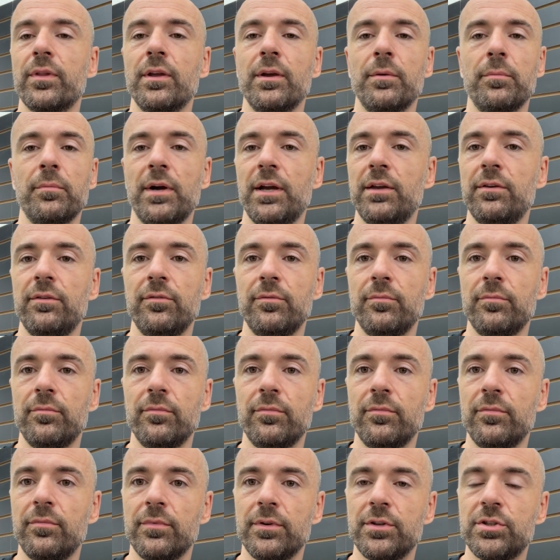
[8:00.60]
My
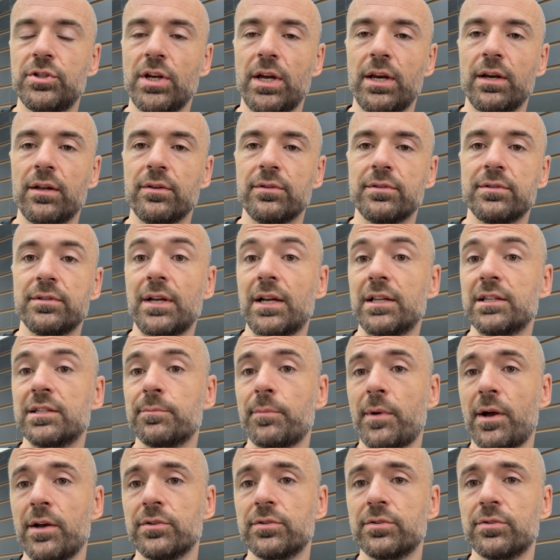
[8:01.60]
channel is not
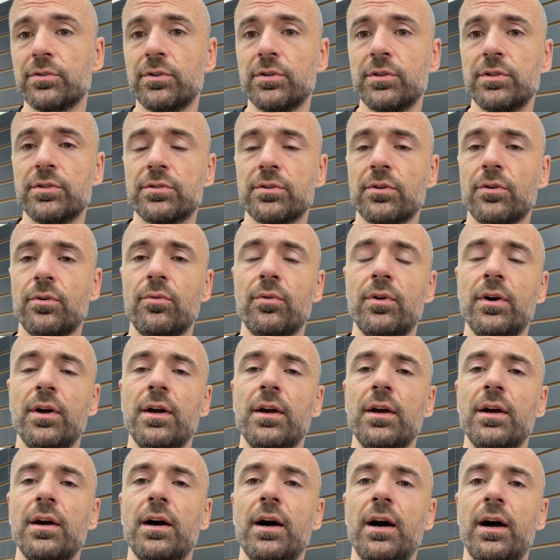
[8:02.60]
sponsored, so
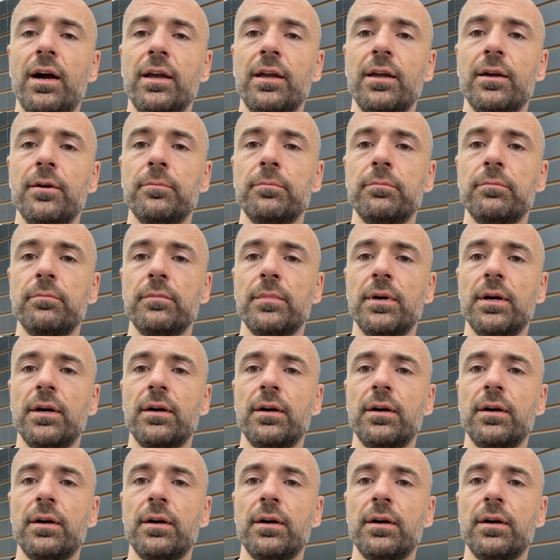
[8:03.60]
I am